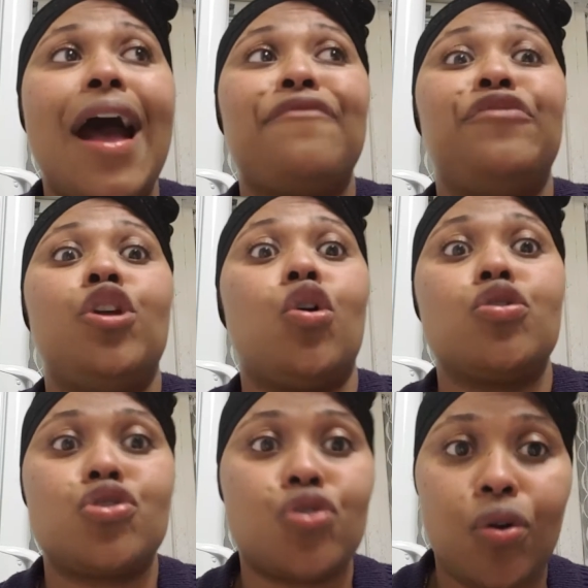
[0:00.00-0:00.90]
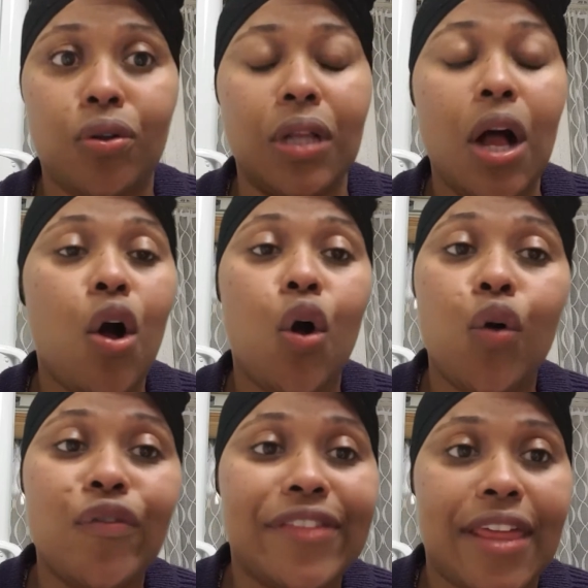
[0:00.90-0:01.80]
have no control
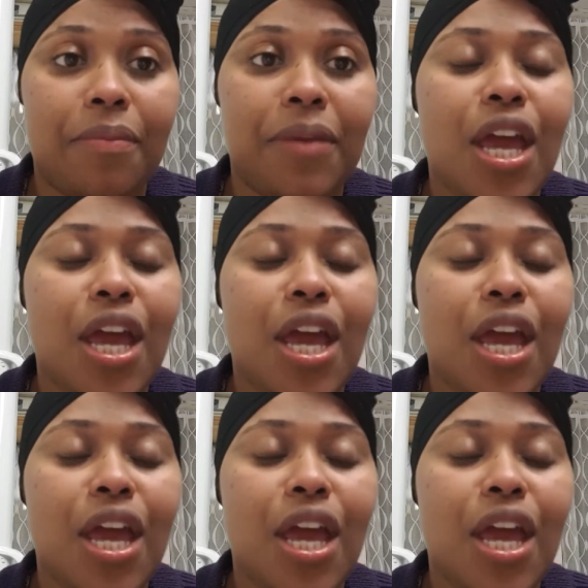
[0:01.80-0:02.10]
over them.